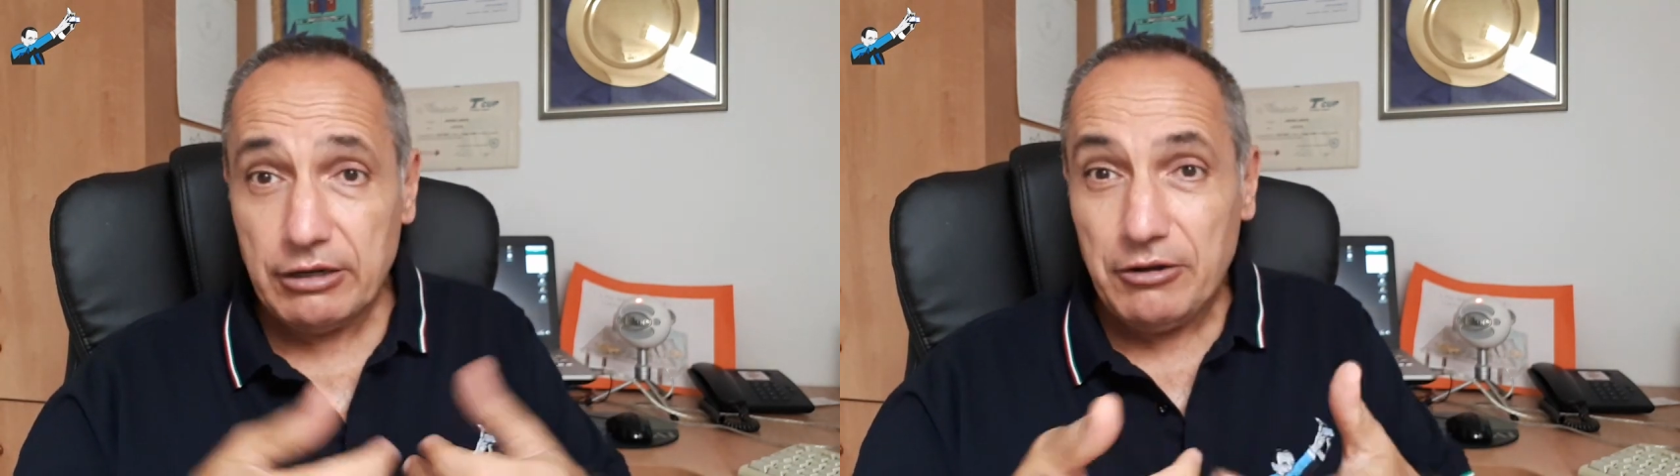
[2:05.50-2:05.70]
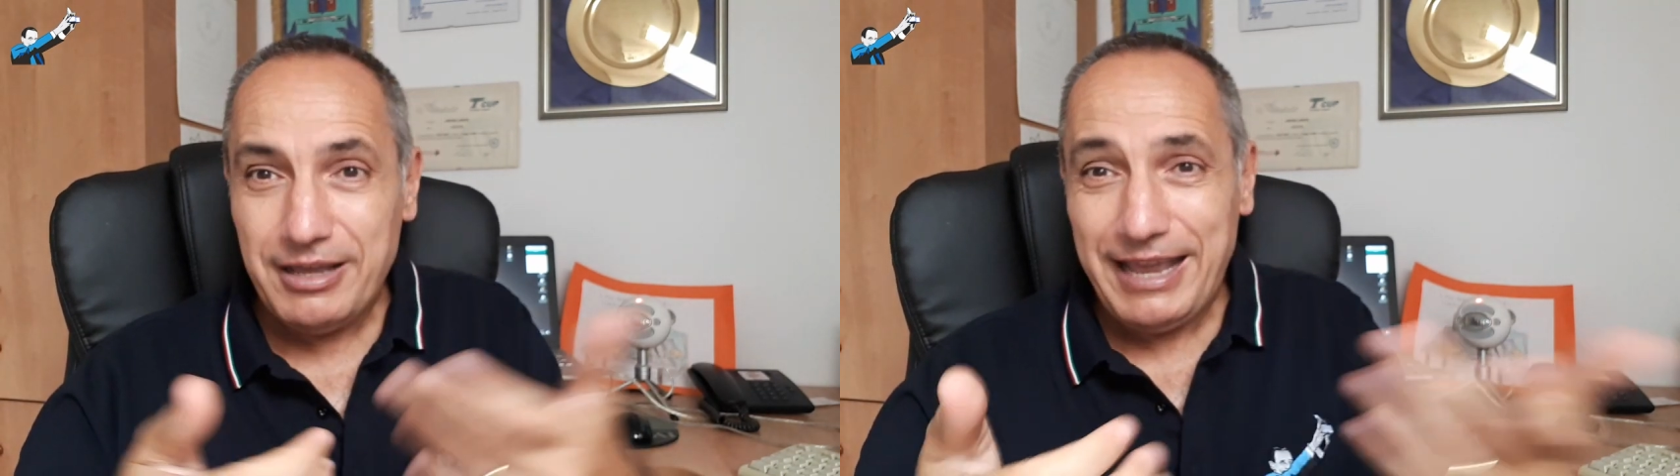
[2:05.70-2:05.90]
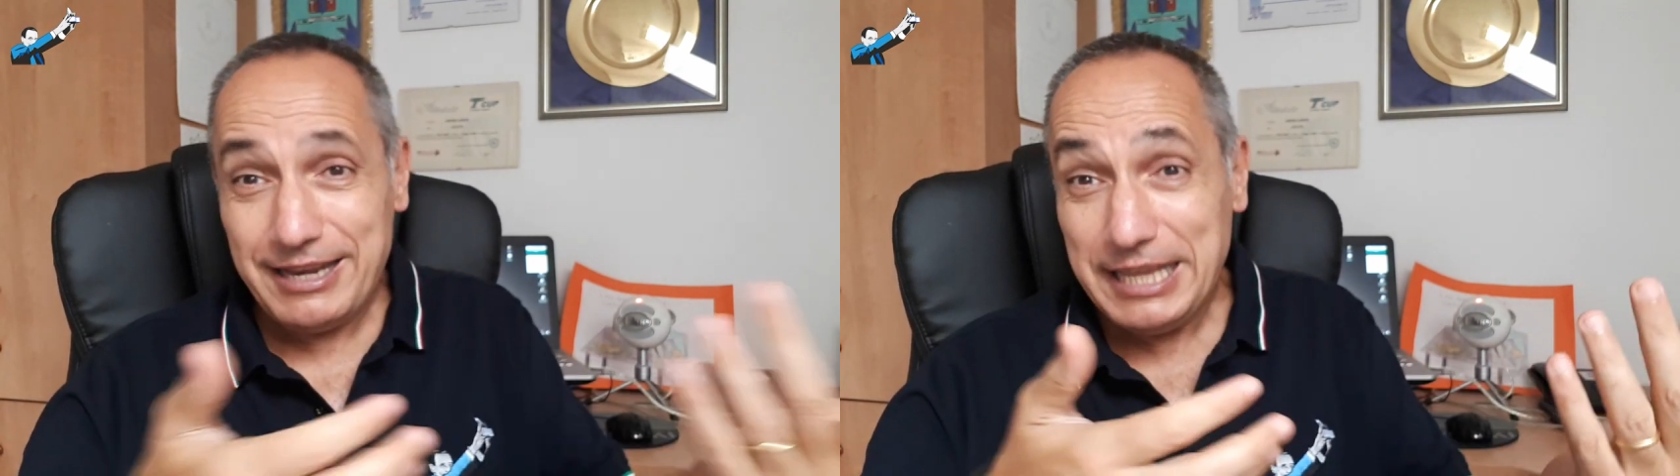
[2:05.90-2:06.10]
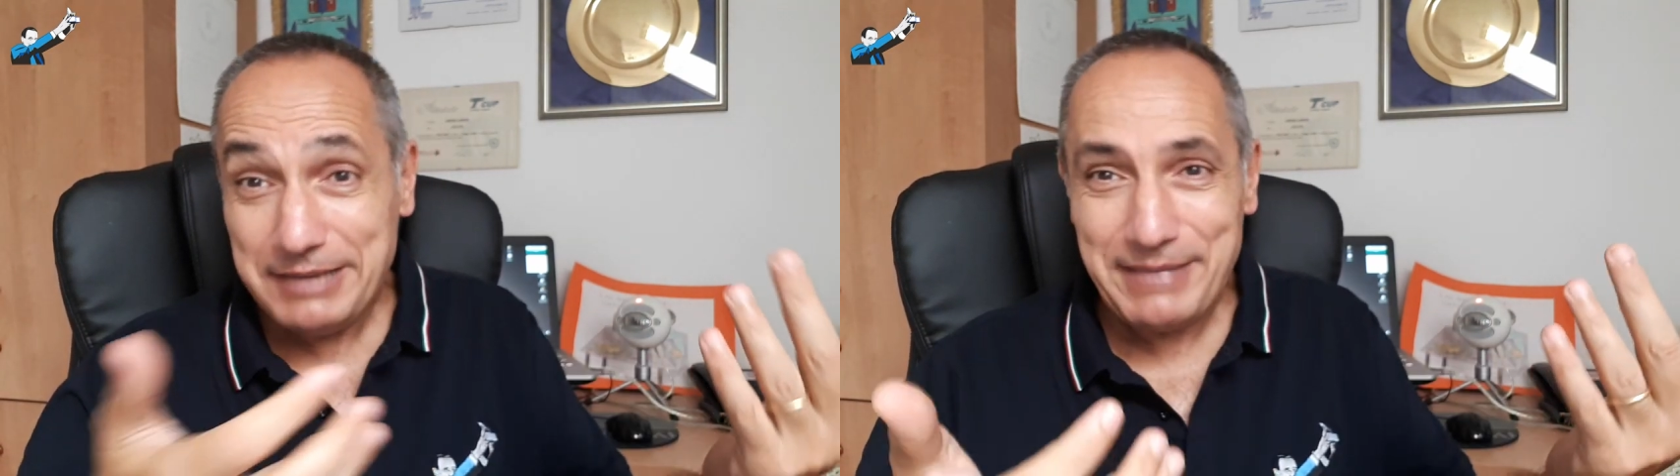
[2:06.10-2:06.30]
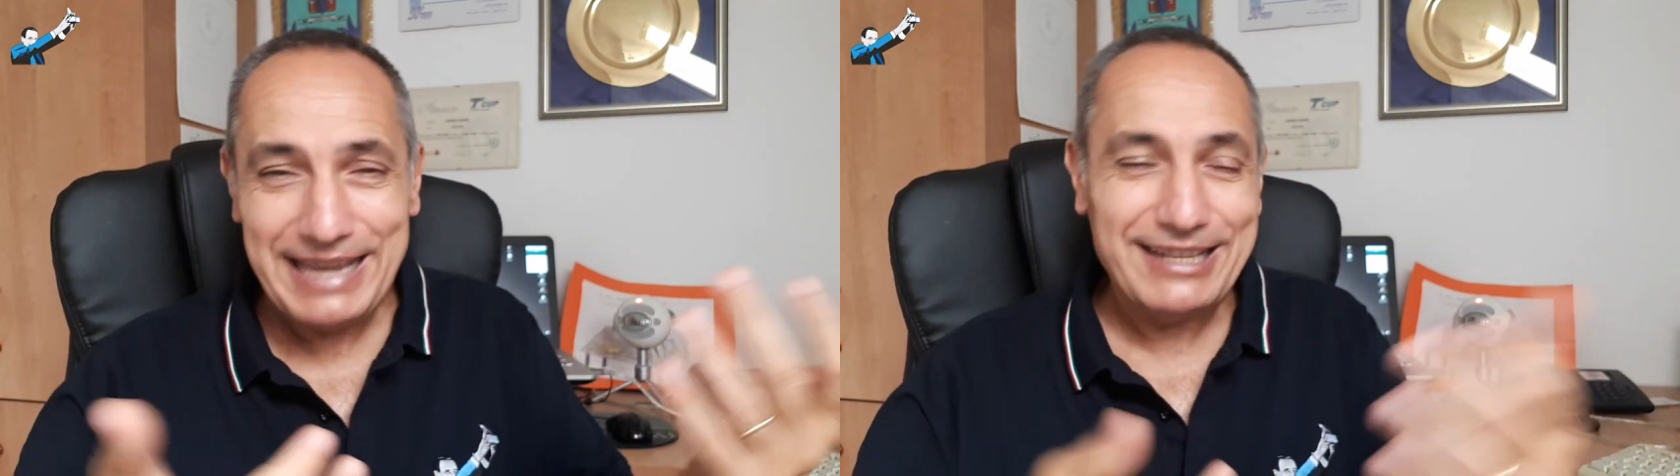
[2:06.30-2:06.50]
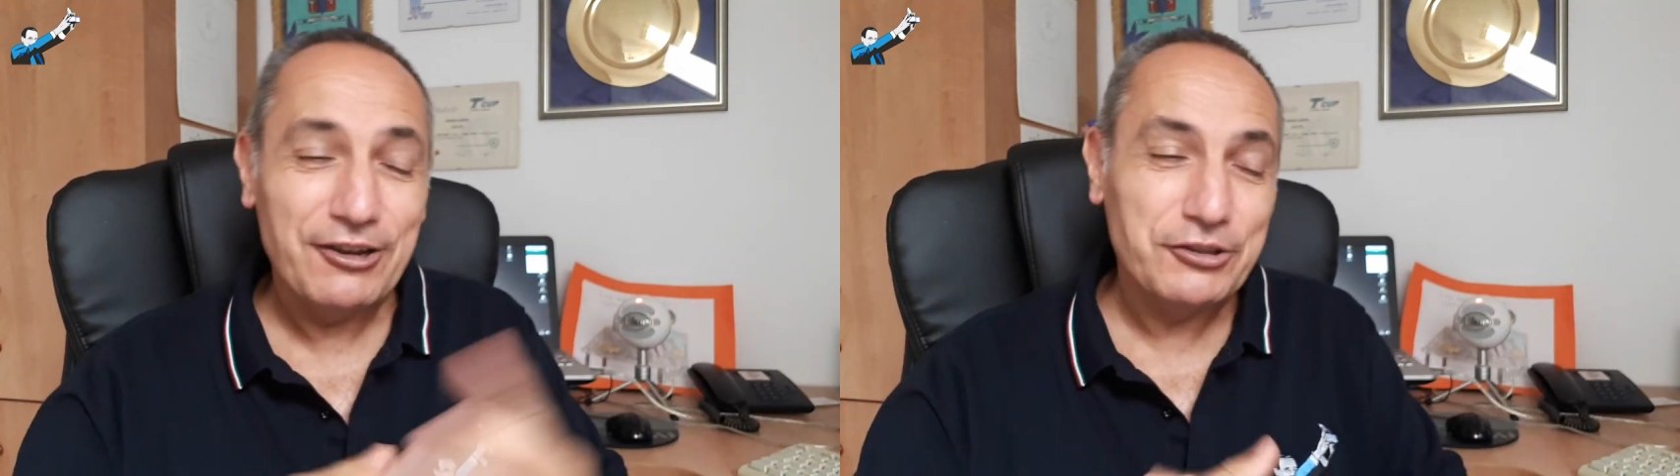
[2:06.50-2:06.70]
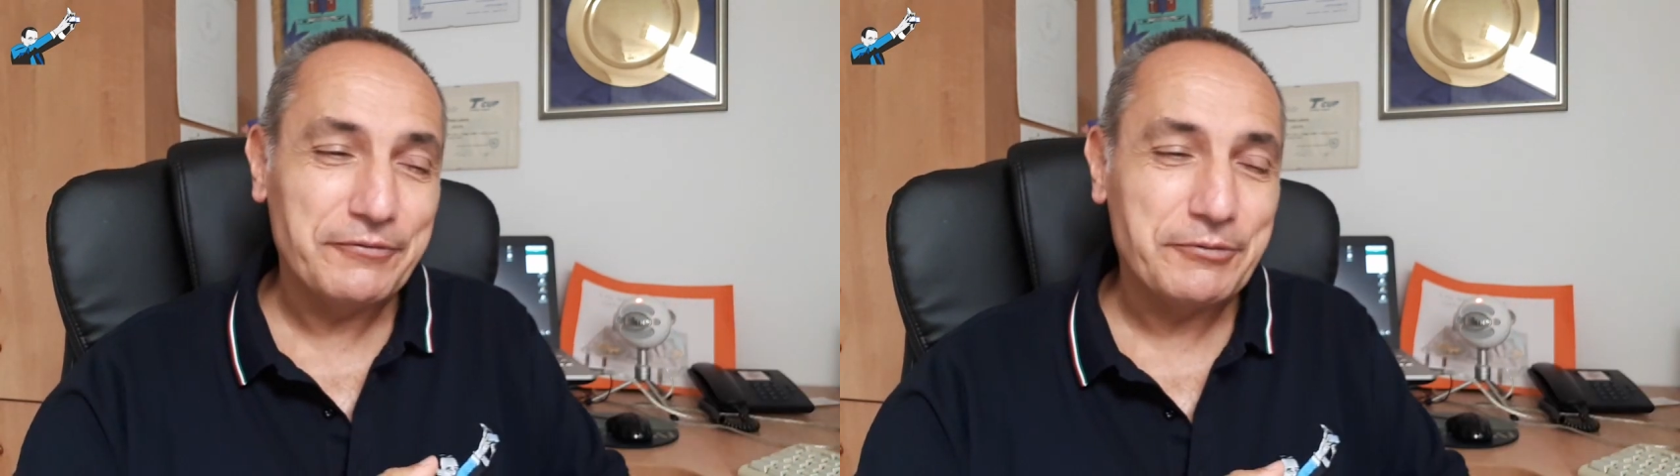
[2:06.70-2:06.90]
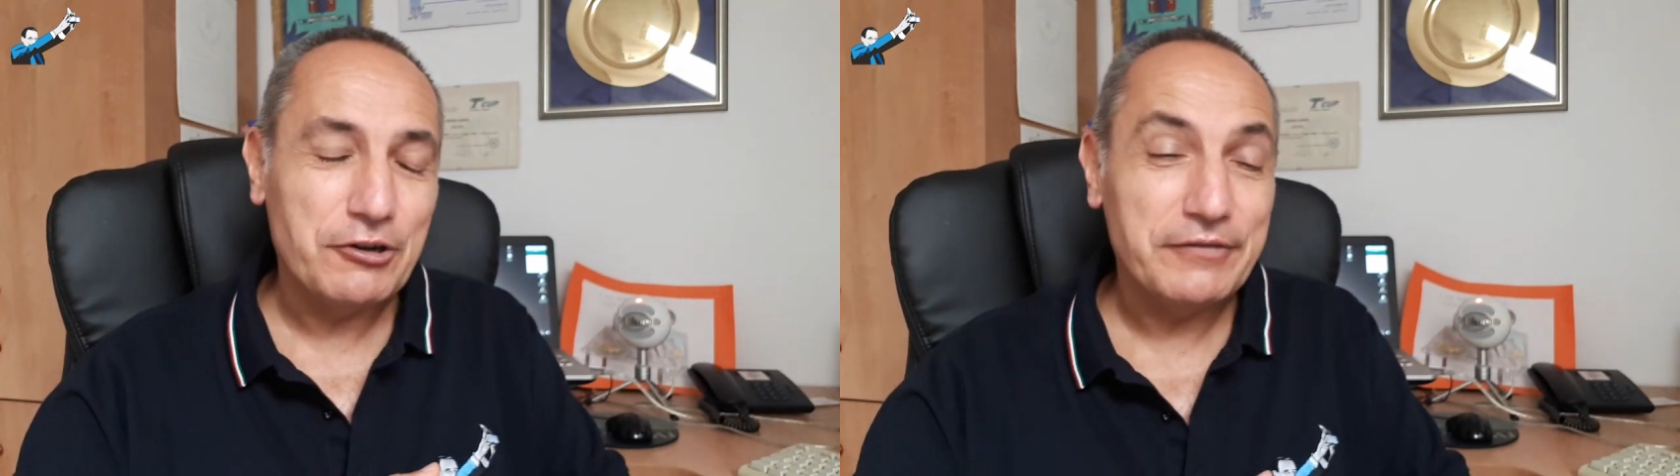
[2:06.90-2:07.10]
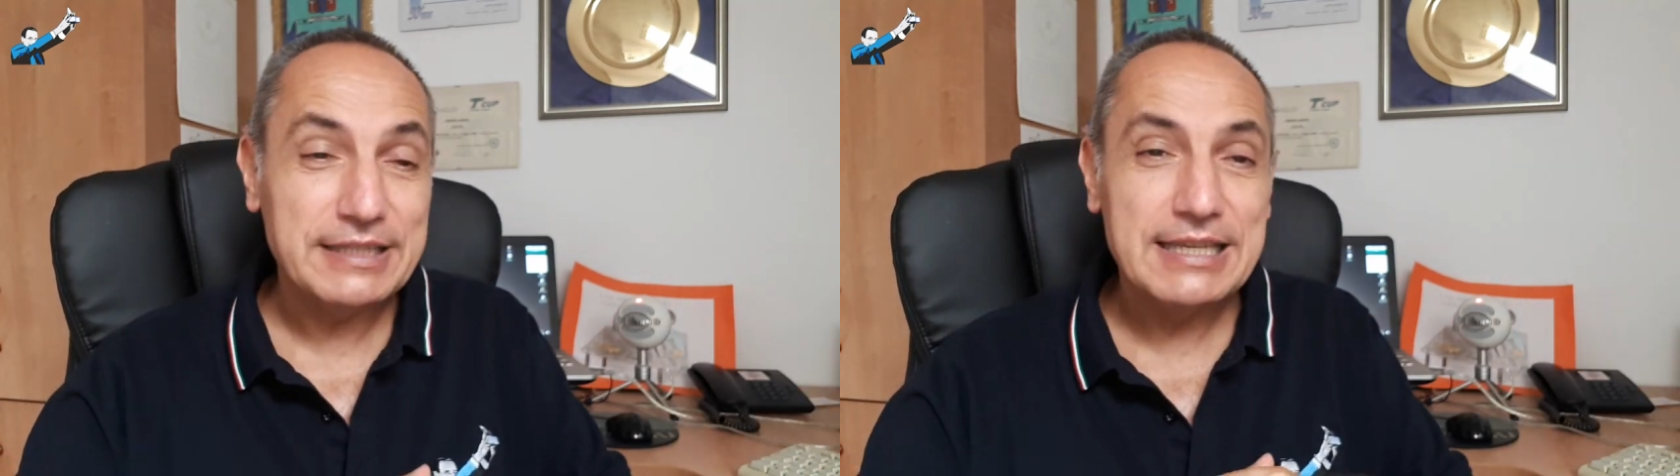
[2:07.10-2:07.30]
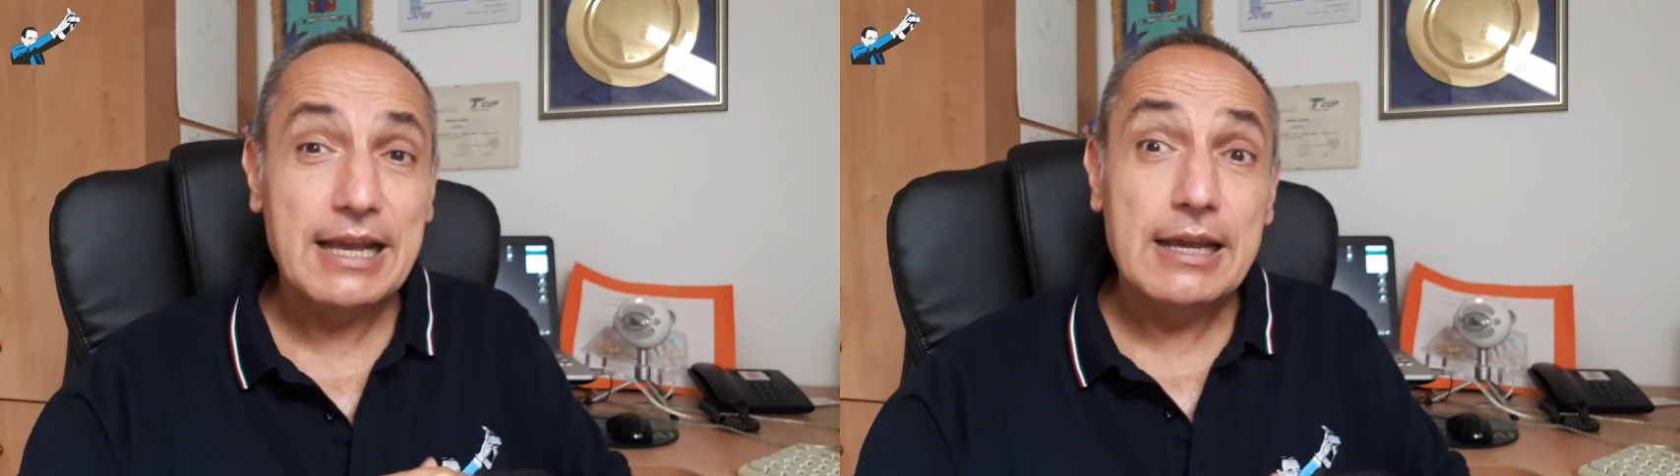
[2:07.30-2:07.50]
and, and he made a lot of profits.